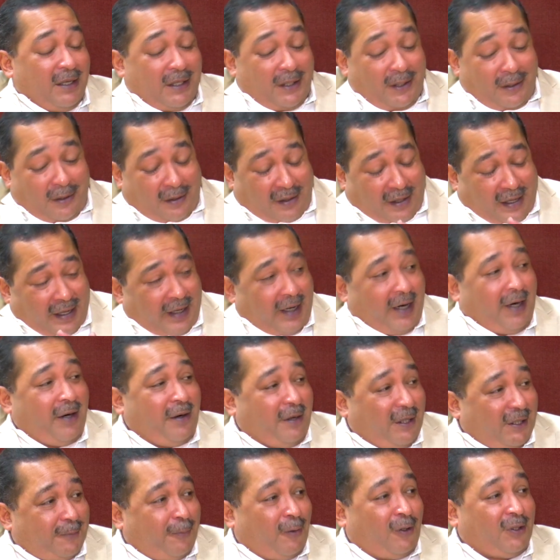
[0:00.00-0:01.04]
you're taking
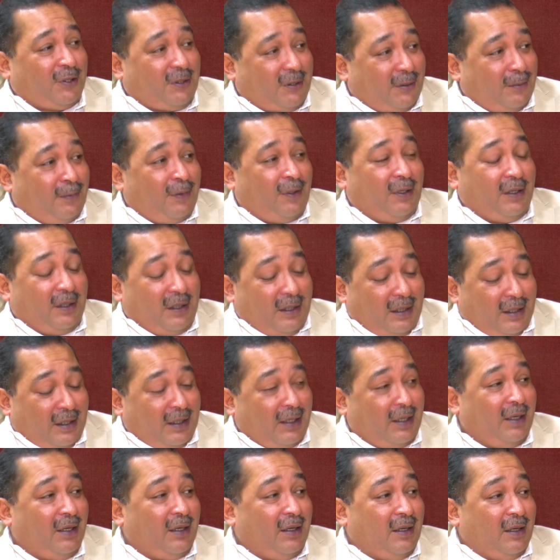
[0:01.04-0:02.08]

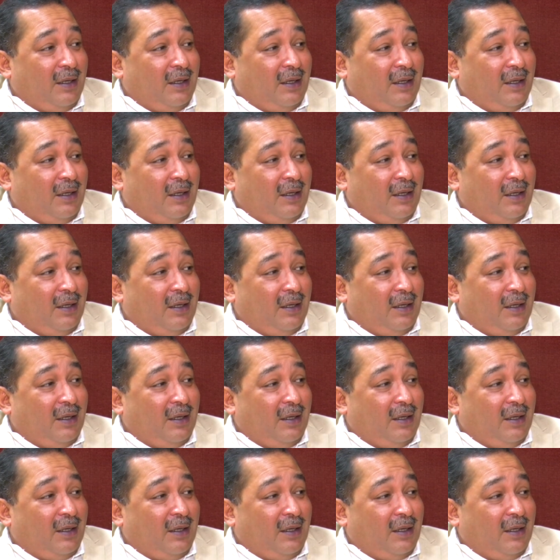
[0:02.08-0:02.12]
responsibility